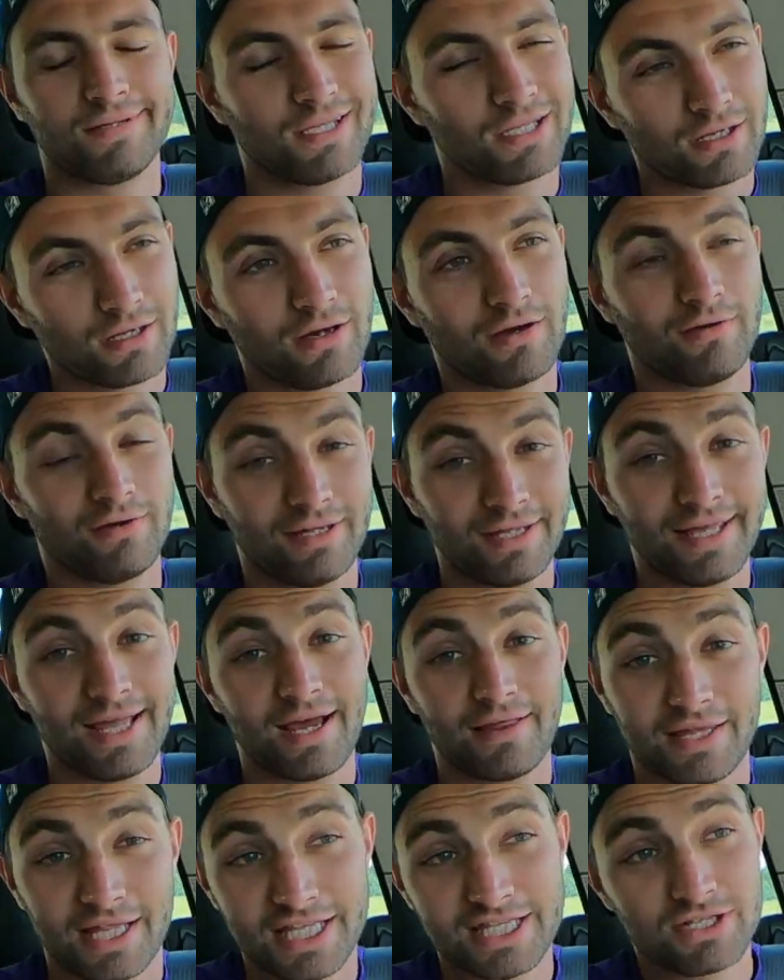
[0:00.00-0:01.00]
You know,
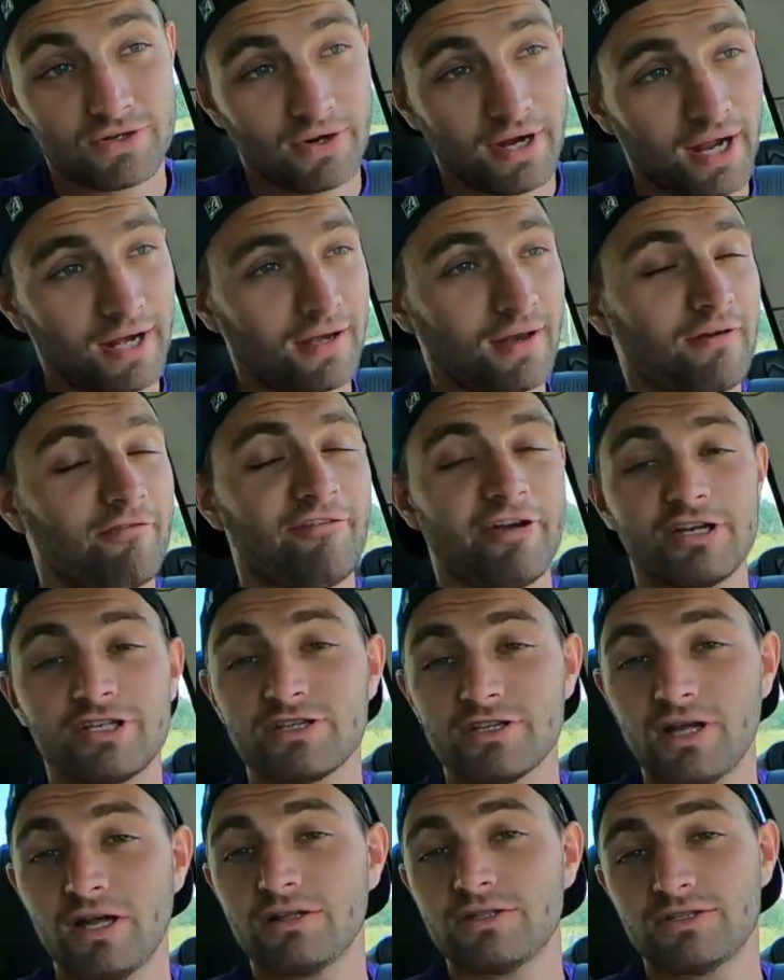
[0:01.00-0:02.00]
yeah, that's great.
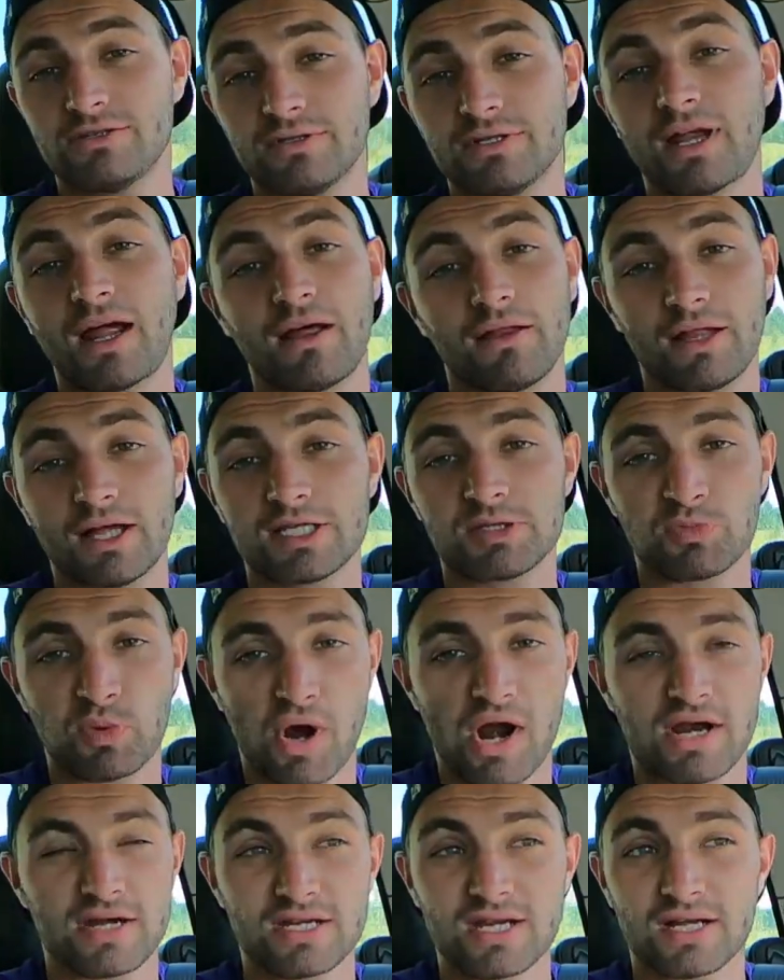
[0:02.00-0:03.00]
Eventually I'll do an LS
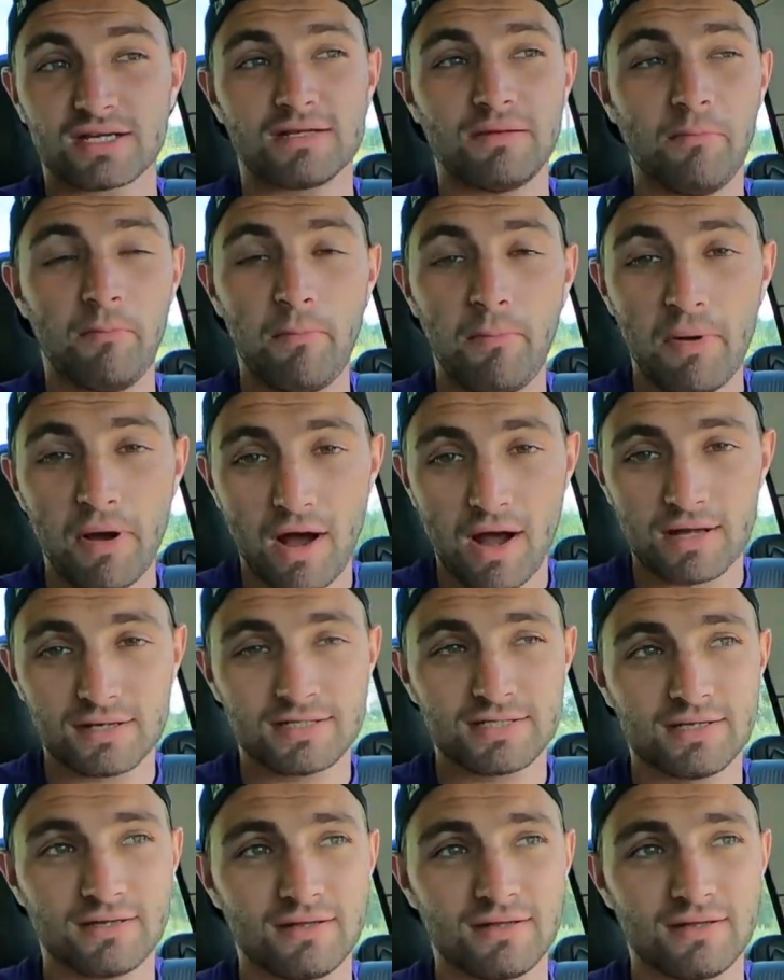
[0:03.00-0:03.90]
project. But